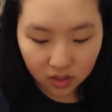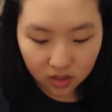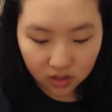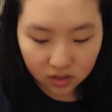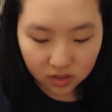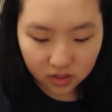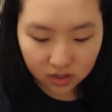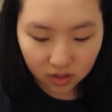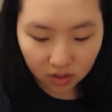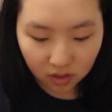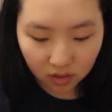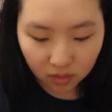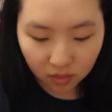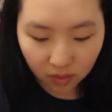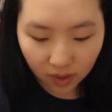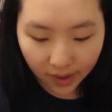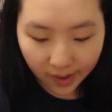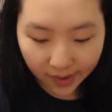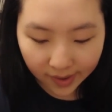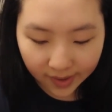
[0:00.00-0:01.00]
So
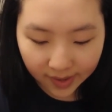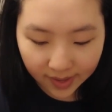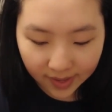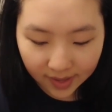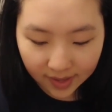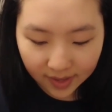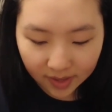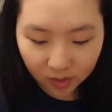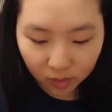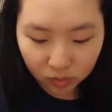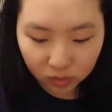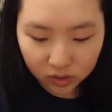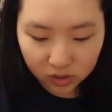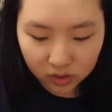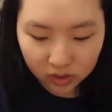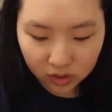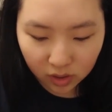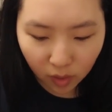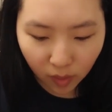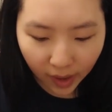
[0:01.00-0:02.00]
I was
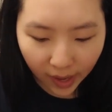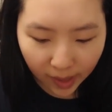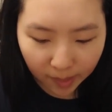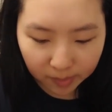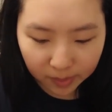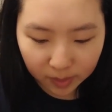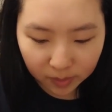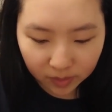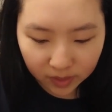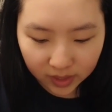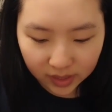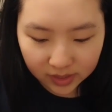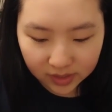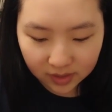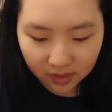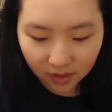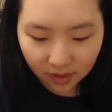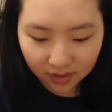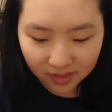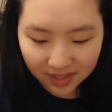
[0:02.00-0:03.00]
so happy when I
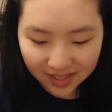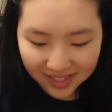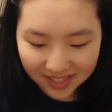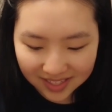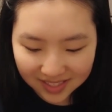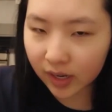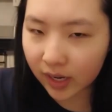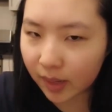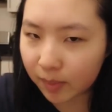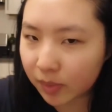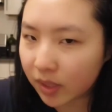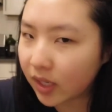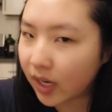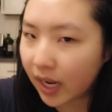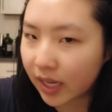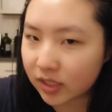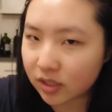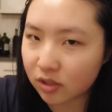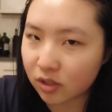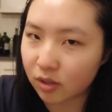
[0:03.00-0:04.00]
saw these. And I'm gonna
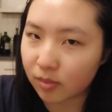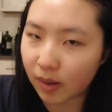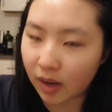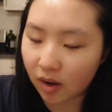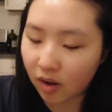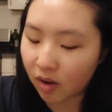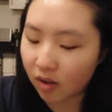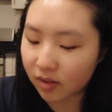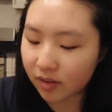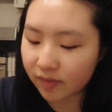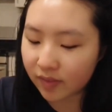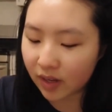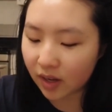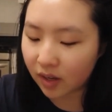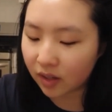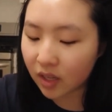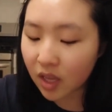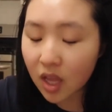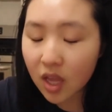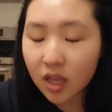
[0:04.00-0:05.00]
ask her about Olive Young.